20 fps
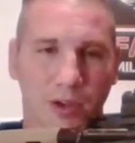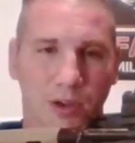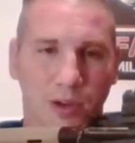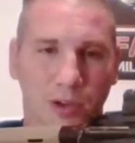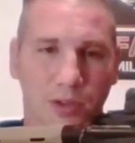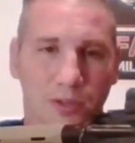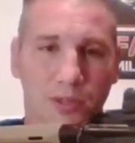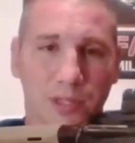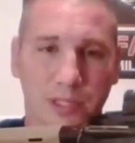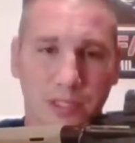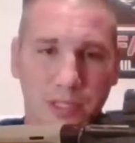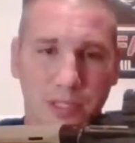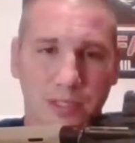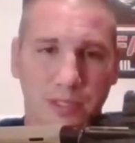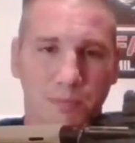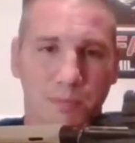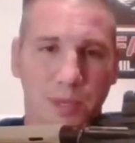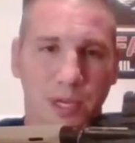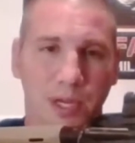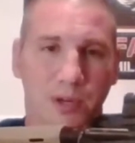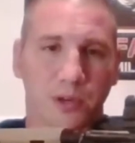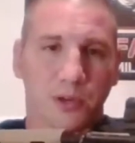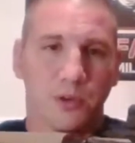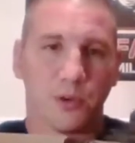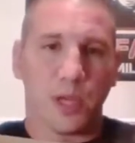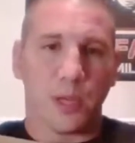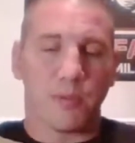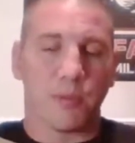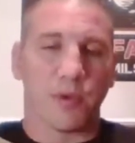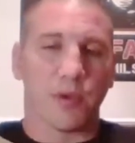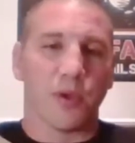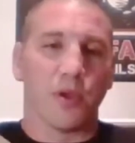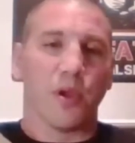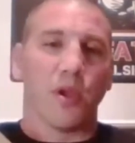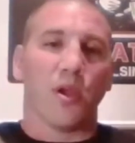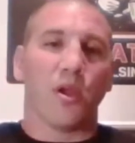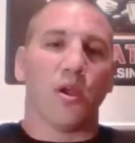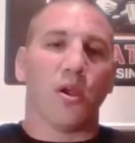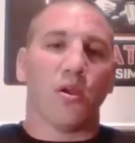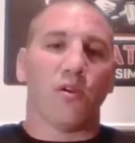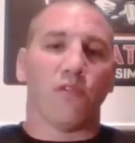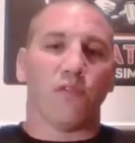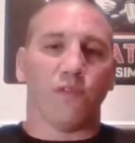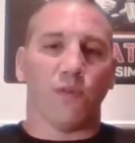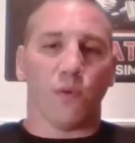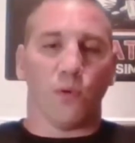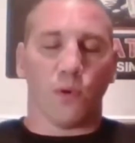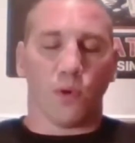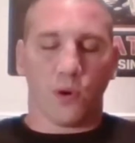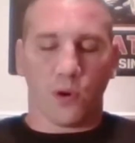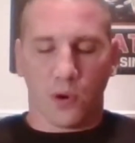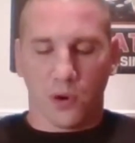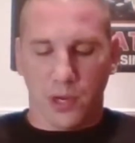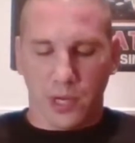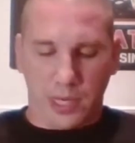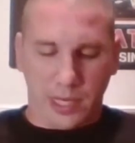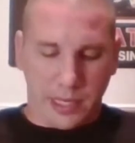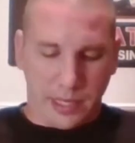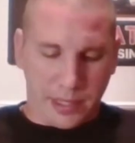longer. This is a better grip for